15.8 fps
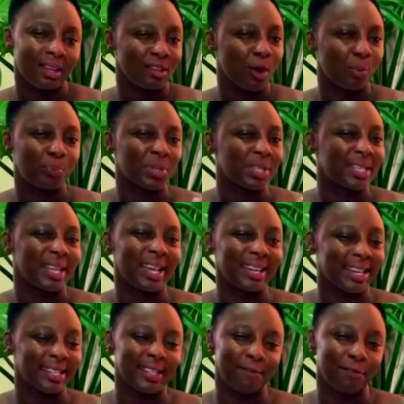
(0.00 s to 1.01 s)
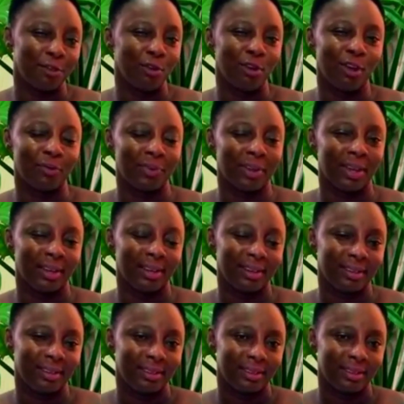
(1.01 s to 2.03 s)
Don't pretend as if you love
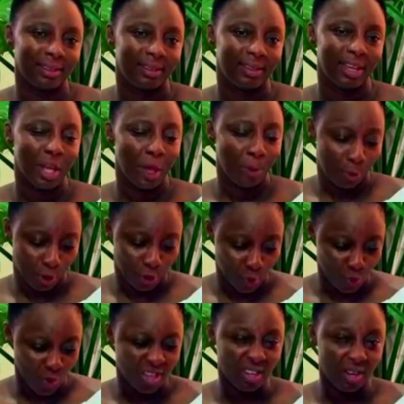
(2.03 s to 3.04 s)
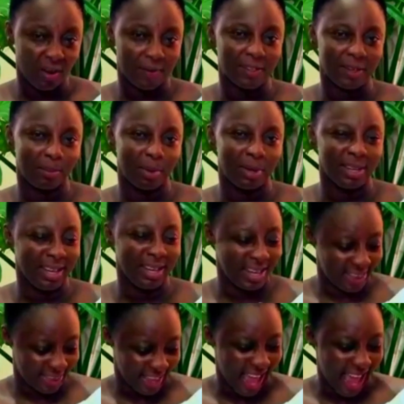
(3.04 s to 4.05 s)
her. Because when you love
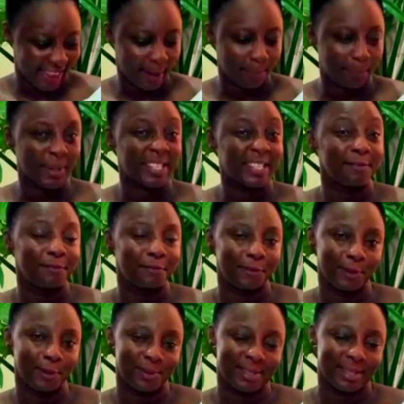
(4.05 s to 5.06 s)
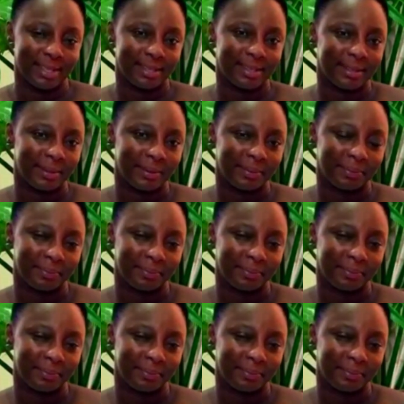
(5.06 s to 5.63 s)
somebody, the other person feels it.